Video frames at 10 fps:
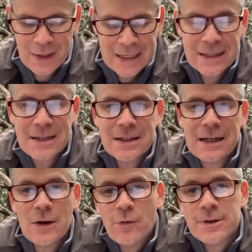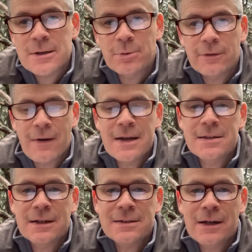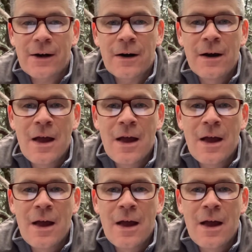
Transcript: What he doesn't, he oversimplifies things here.